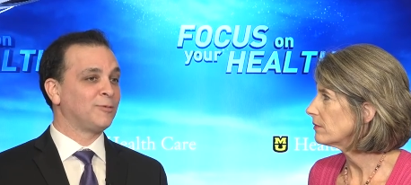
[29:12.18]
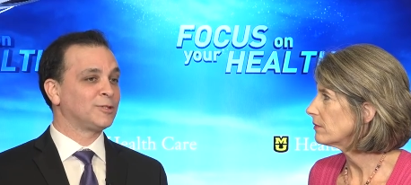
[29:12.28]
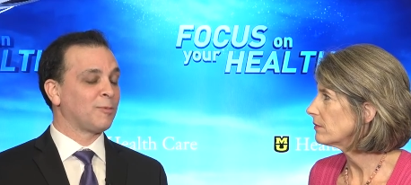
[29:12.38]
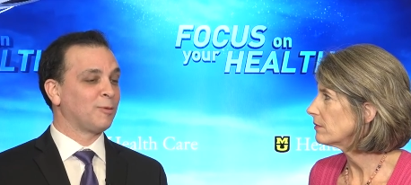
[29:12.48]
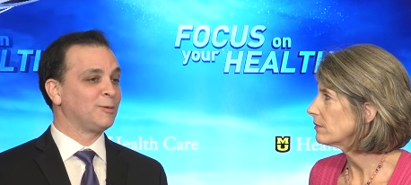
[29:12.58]

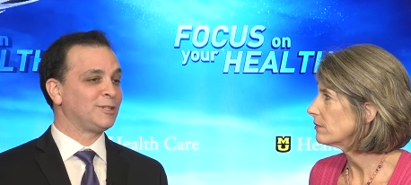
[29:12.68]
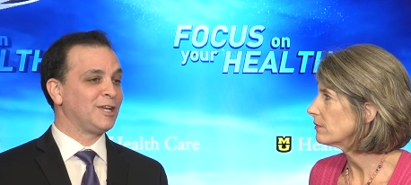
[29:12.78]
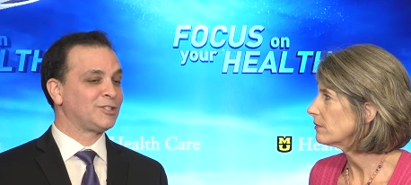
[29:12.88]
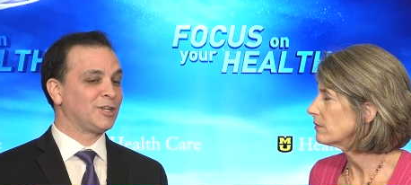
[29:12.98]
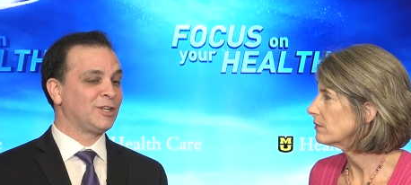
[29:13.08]

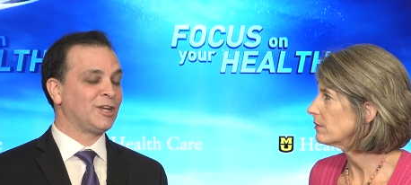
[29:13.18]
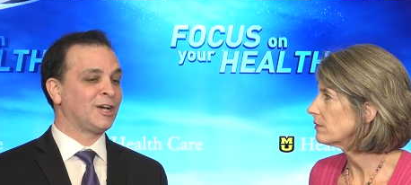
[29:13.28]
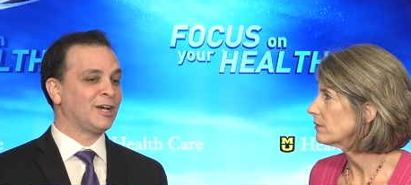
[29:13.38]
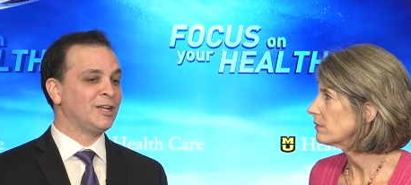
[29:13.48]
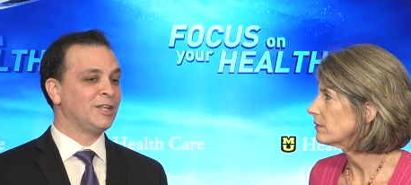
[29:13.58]
Speaker 1: supplementation.
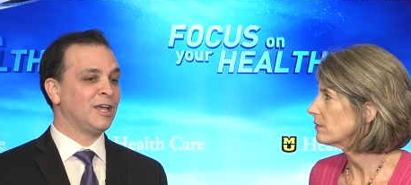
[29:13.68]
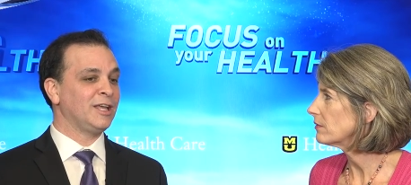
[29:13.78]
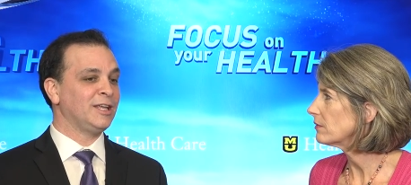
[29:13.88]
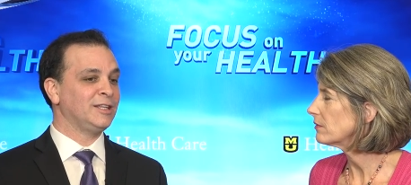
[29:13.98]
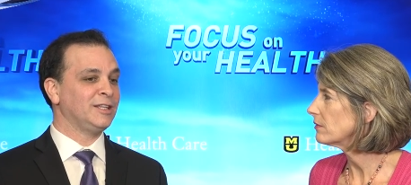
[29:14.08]
Uh,
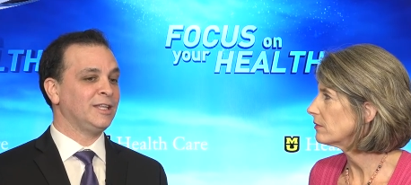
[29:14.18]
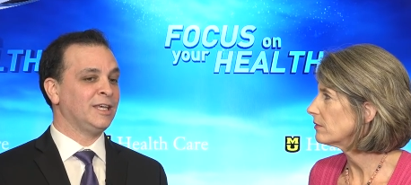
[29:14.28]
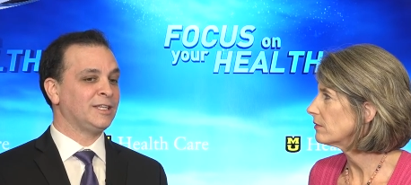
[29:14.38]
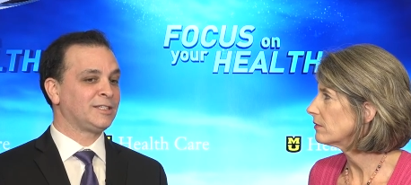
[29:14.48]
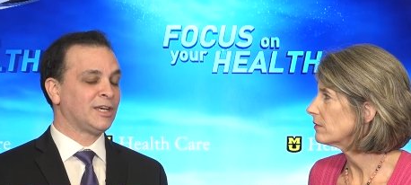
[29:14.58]
it
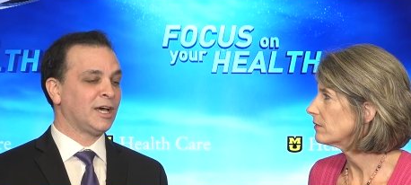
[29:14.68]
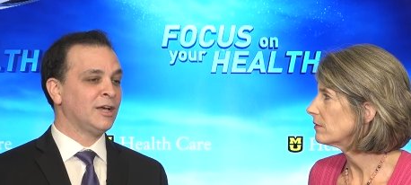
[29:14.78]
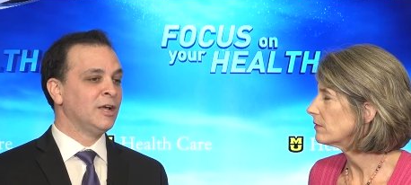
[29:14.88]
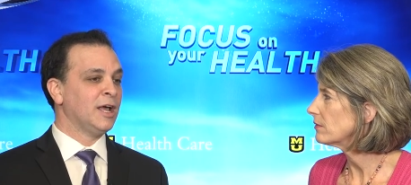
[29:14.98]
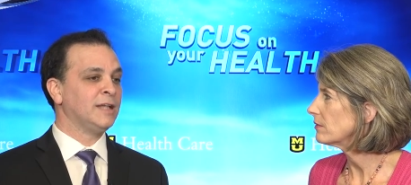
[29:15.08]
it,
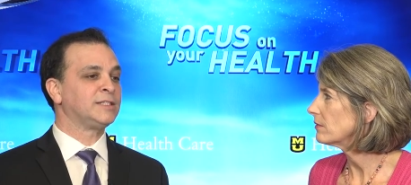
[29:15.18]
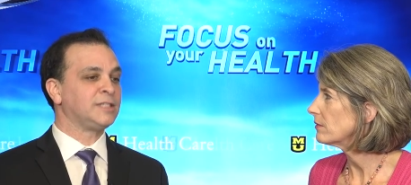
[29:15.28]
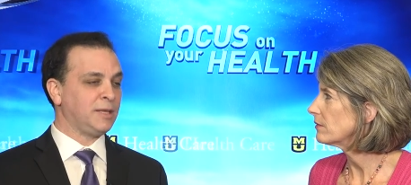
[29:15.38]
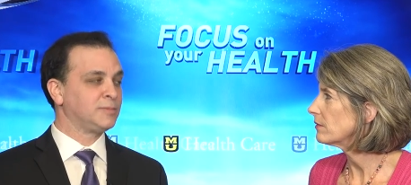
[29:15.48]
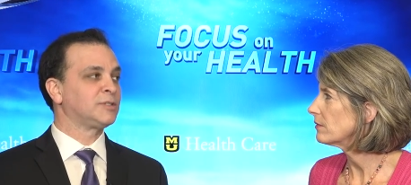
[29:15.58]
uh, it,
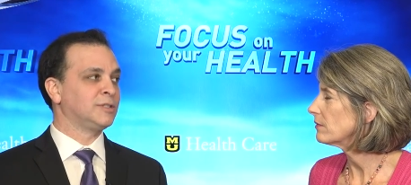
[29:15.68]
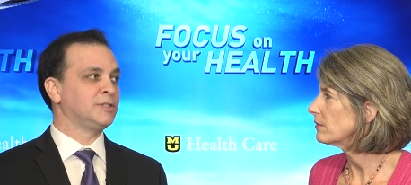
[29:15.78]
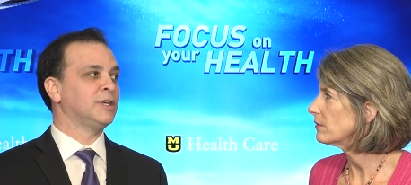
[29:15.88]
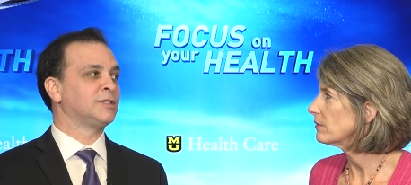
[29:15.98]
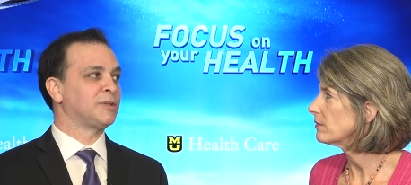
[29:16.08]
seems to
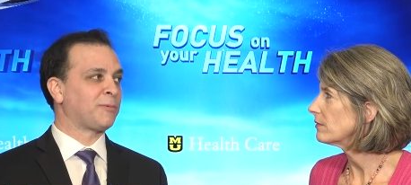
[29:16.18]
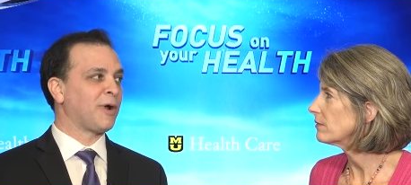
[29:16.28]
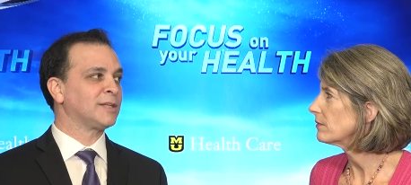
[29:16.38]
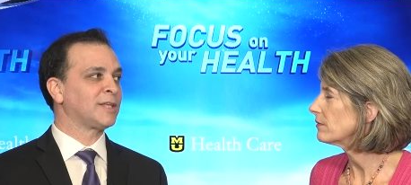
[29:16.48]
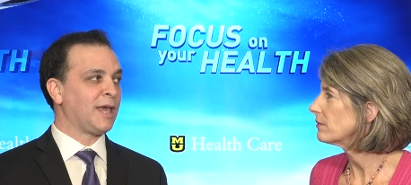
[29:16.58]

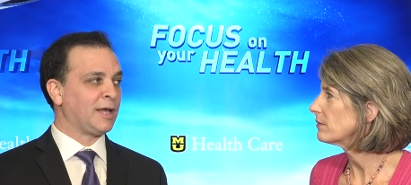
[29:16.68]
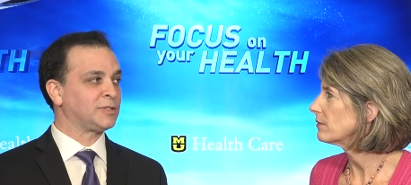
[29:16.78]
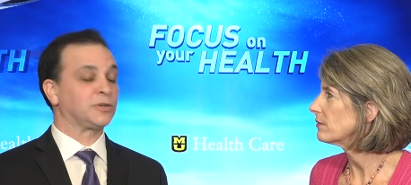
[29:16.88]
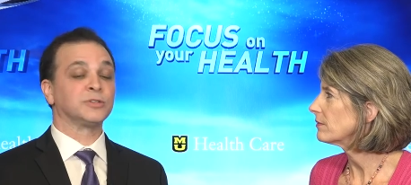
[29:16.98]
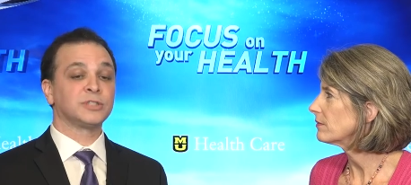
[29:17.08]
suppress
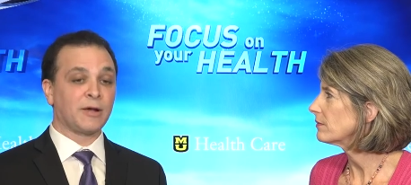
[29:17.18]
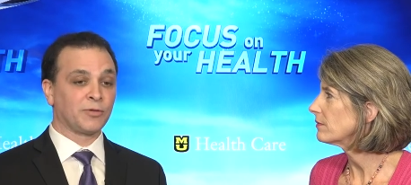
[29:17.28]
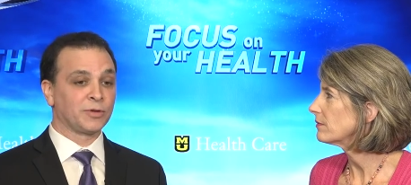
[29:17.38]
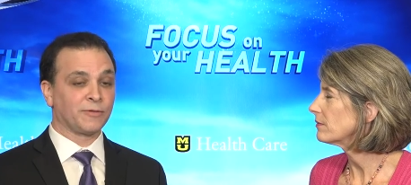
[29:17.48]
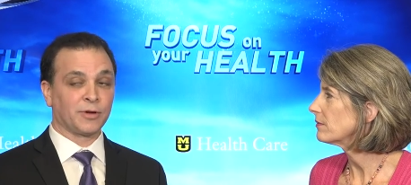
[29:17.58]
cancer,
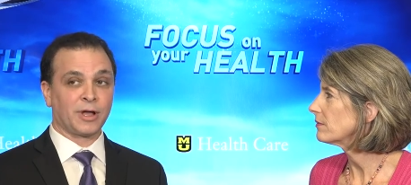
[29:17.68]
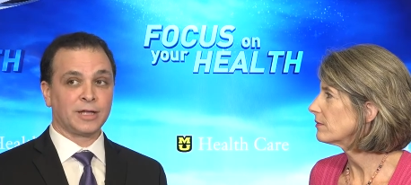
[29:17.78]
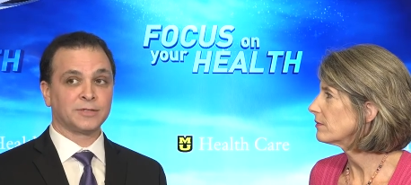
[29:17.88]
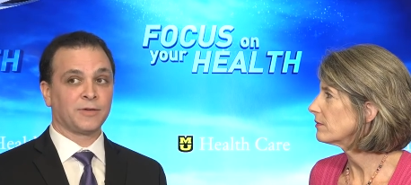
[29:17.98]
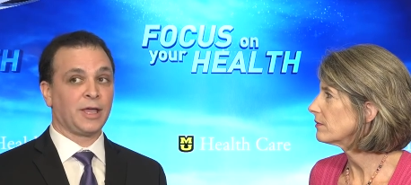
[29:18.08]
several different
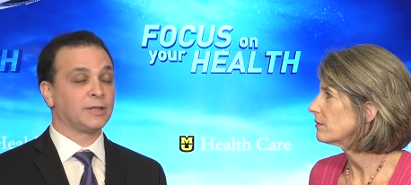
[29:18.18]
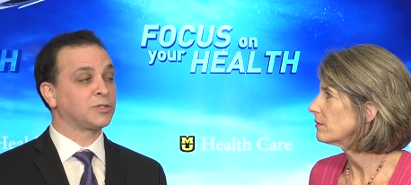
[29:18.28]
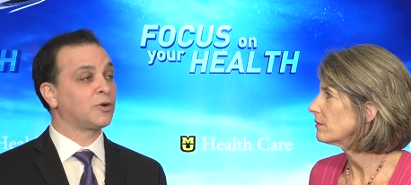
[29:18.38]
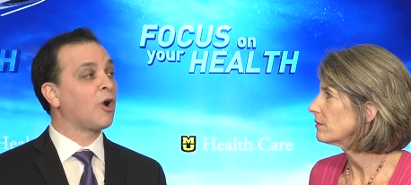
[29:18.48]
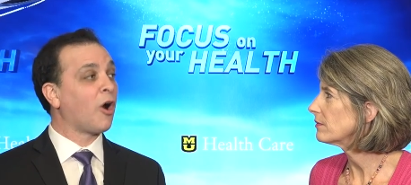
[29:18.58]
kinds of
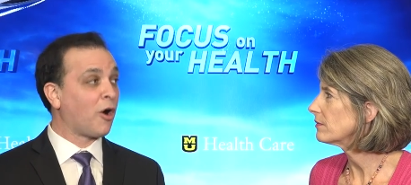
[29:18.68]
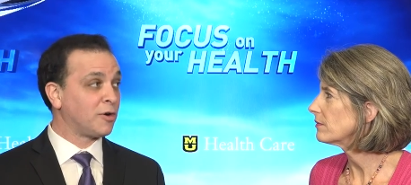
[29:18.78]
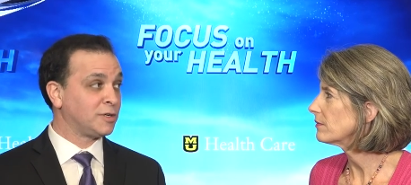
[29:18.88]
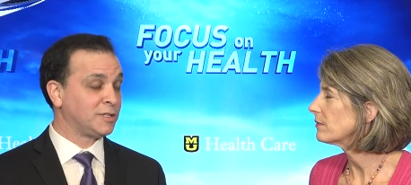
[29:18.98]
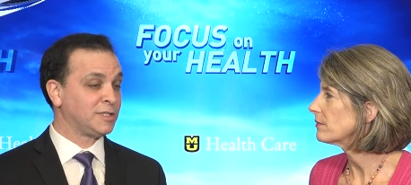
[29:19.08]
cancer,
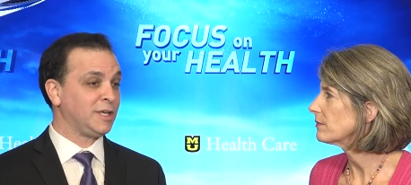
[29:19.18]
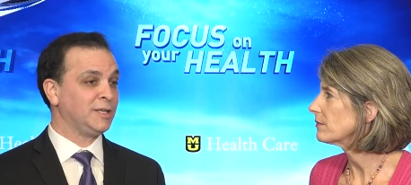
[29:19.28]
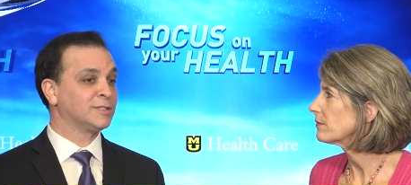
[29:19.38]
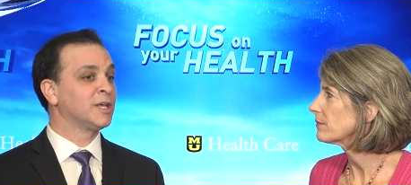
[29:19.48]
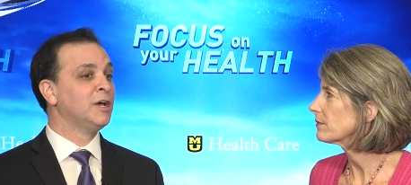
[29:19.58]
heart
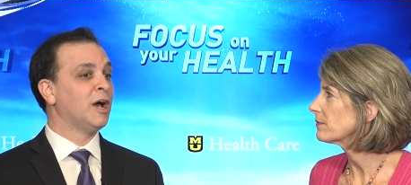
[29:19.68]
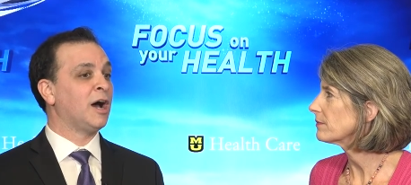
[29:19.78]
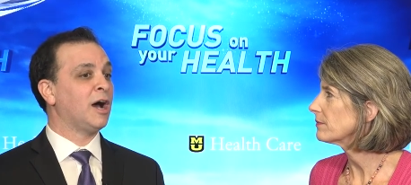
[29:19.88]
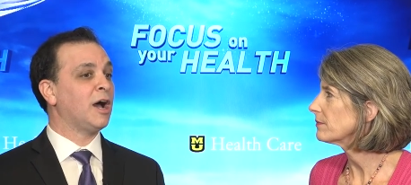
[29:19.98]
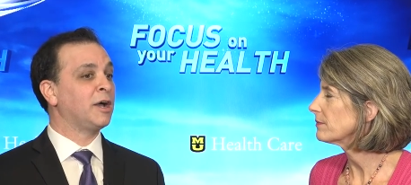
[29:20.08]
disease.
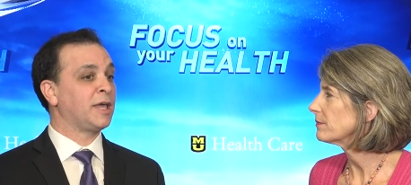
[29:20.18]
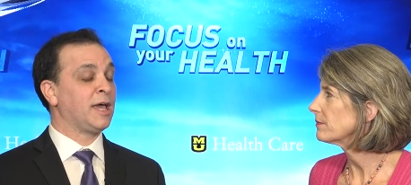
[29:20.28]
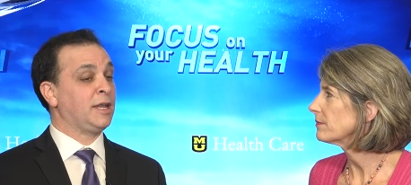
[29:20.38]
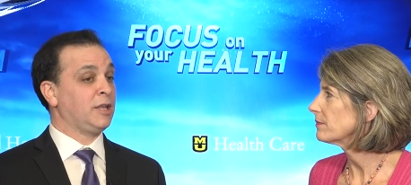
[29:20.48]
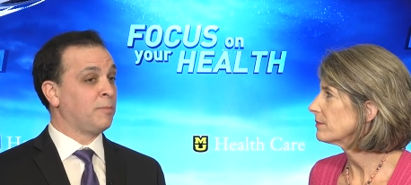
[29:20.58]
Uh,
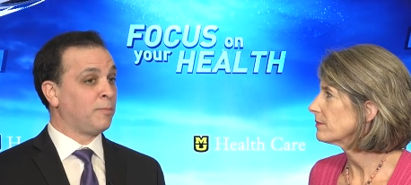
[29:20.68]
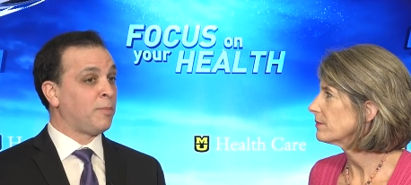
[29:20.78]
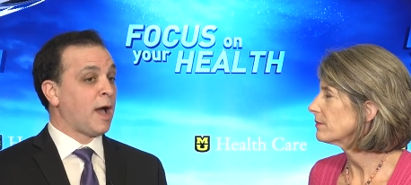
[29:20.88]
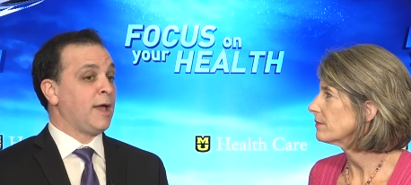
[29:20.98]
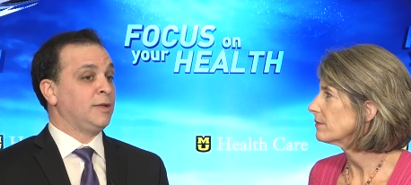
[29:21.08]
again,
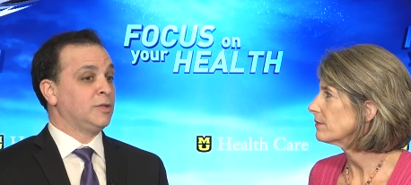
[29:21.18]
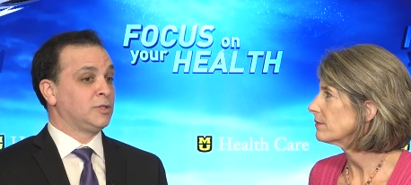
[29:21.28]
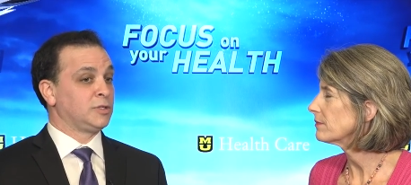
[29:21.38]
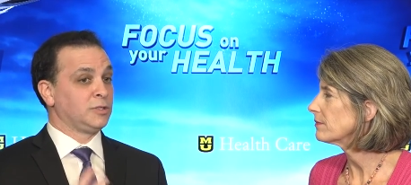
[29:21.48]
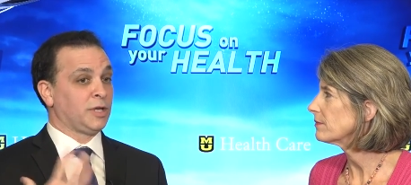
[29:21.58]
by
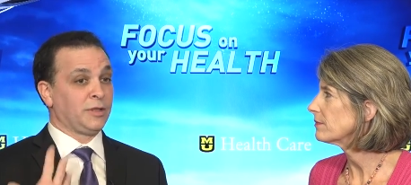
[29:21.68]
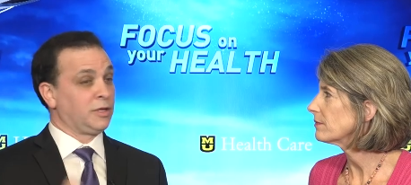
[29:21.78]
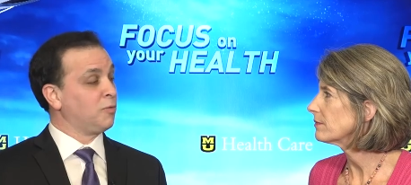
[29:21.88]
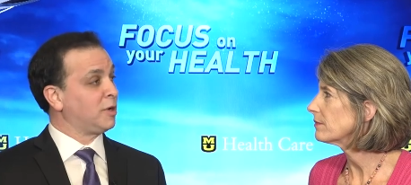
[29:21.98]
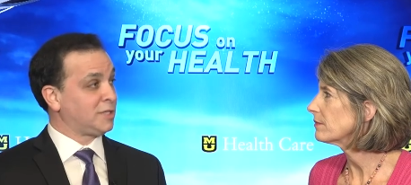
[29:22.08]

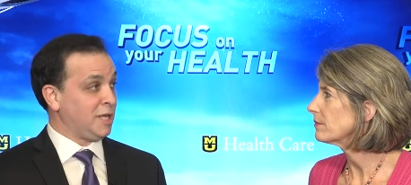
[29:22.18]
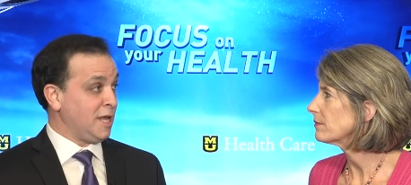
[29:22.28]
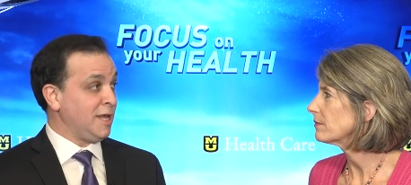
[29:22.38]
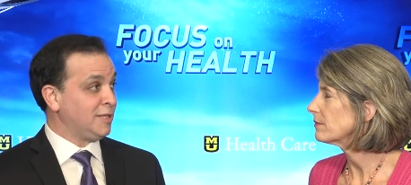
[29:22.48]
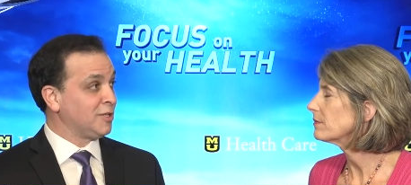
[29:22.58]
telling you what to
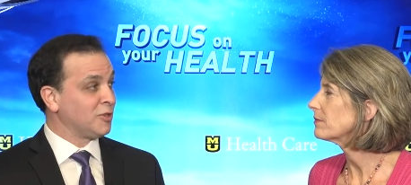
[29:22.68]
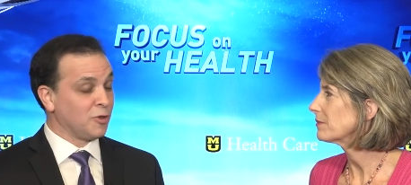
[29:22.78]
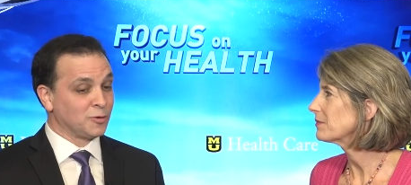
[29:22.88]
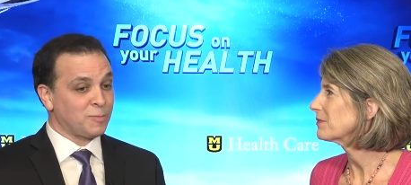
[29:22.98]
eat, those